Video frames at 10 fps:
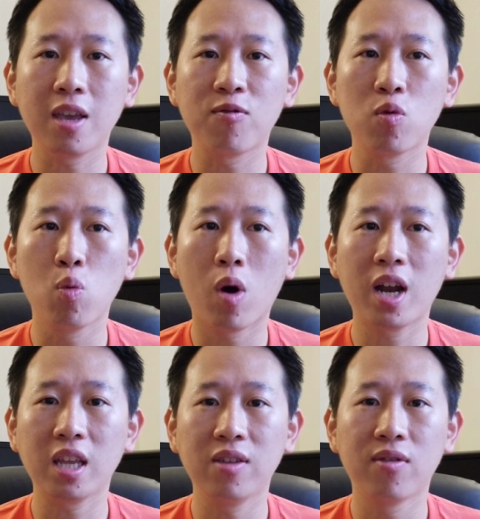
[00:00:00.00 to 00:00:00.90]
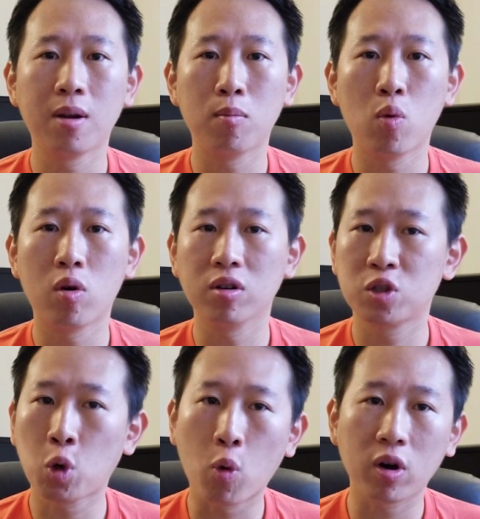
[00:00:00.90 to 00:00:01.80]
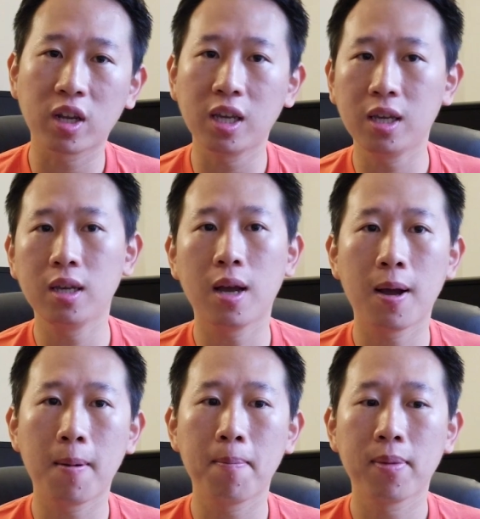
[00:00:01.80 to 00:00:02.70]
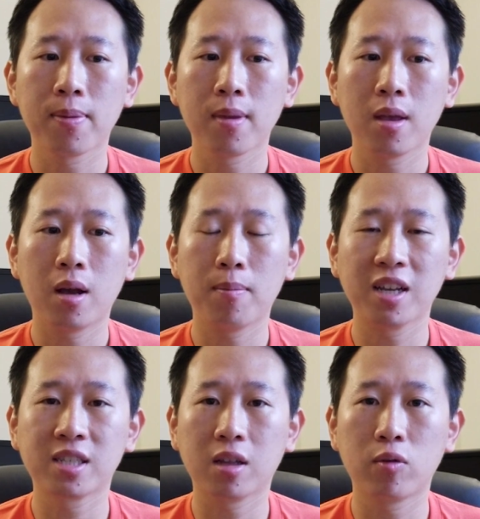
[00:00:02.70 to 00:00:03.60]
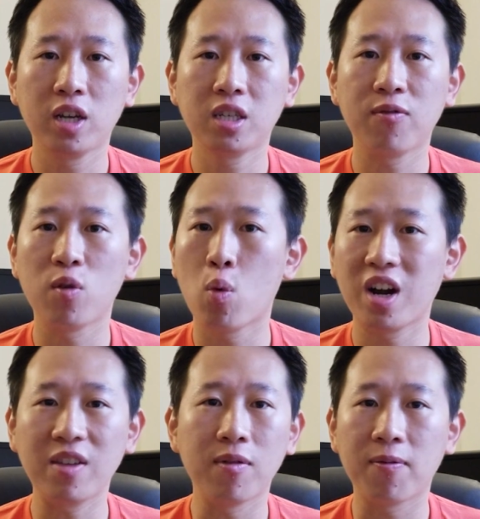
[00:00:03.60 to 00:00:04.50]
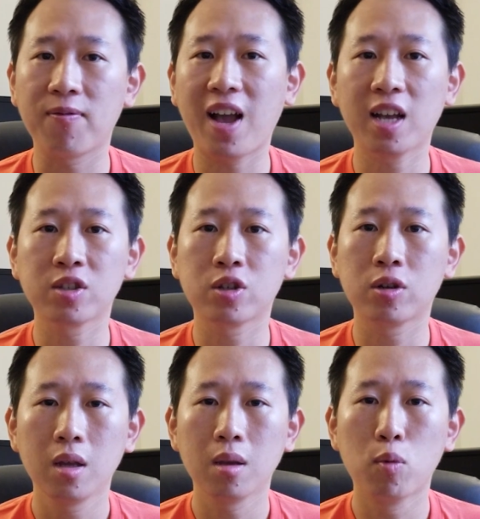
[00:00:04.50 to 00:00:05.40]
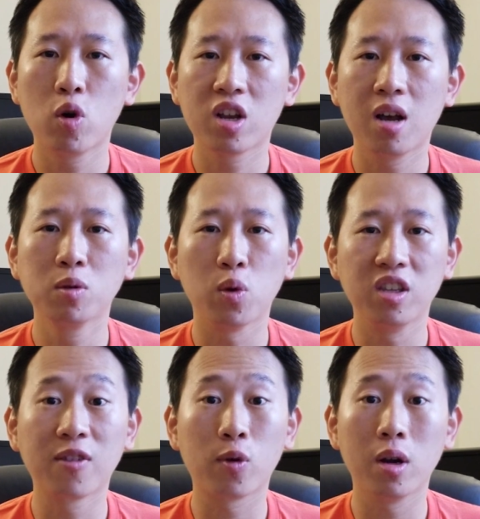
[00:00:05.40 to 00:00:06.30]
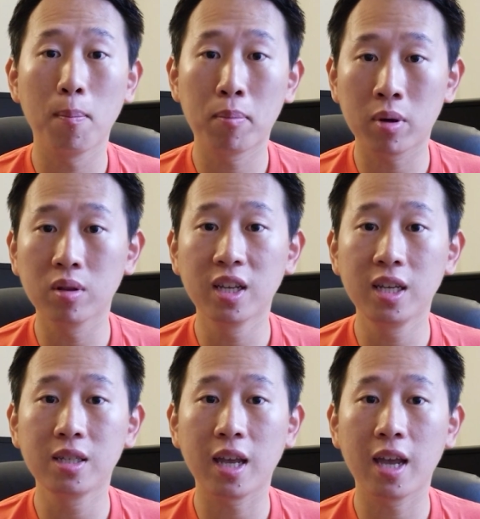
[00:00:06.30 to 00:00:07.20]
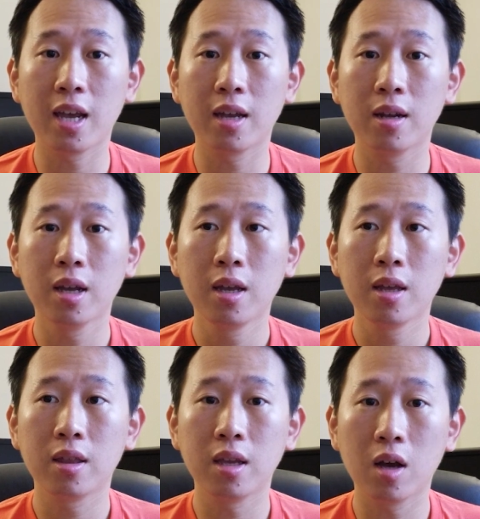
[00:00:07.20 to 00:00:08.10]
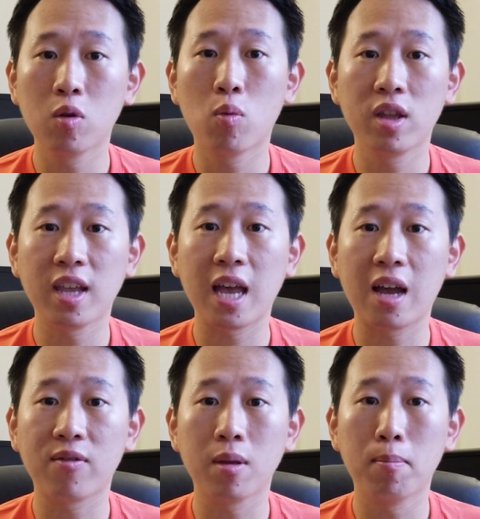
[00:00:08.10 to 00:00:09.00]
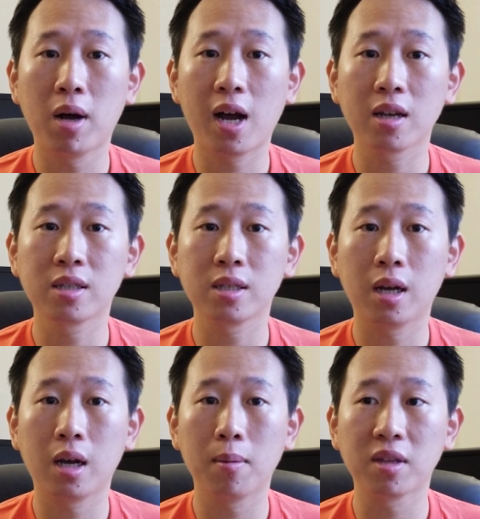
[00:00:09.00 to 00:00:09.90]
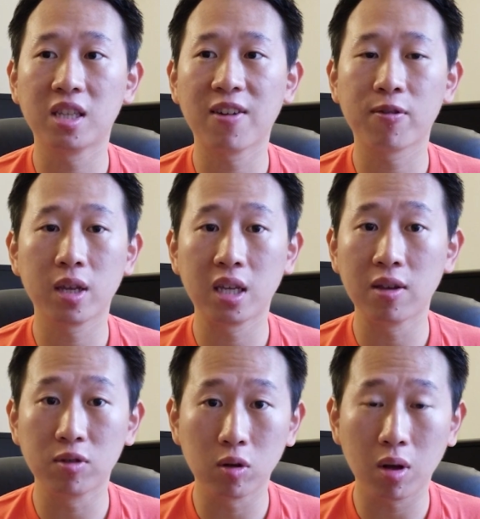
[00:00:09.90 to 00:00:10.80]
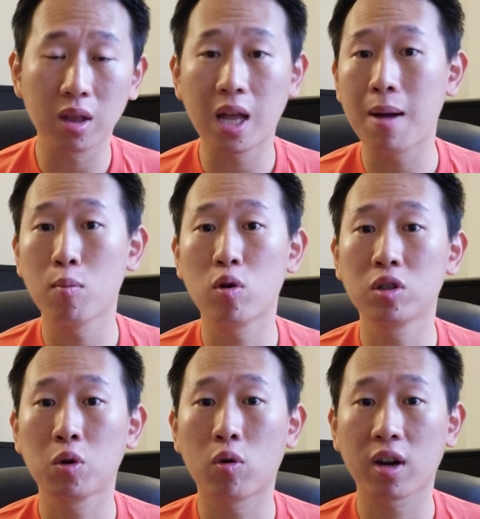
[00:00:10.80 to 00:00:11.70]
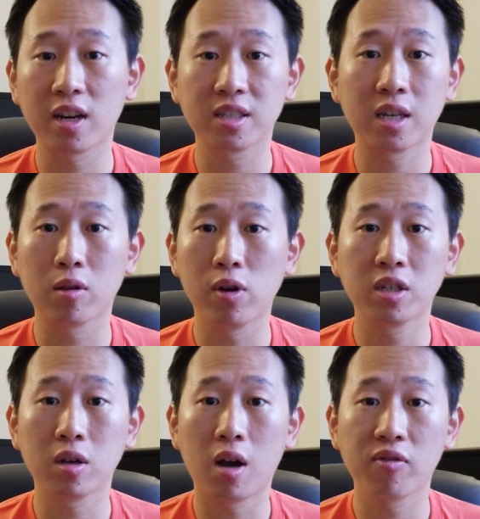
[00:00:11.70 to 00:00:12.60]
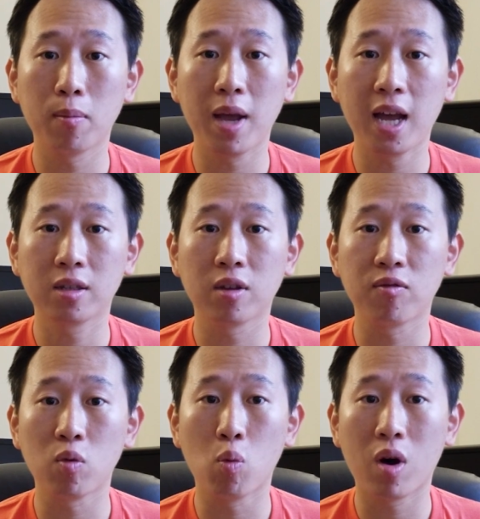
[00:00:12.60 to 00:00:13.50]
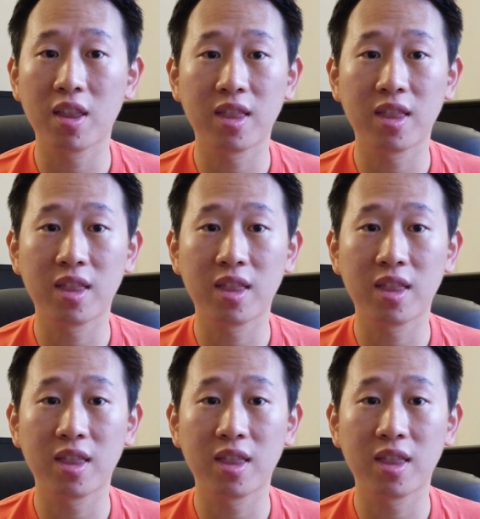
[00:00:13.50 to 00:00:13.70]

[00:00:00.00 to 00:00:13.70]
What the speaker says: if you want even a more torquey acceleration, if you want it even faster, the board comes with different pulleys, and the other one they have in the box definitely gives you a lot more torque and acceleration off the bat. So if you want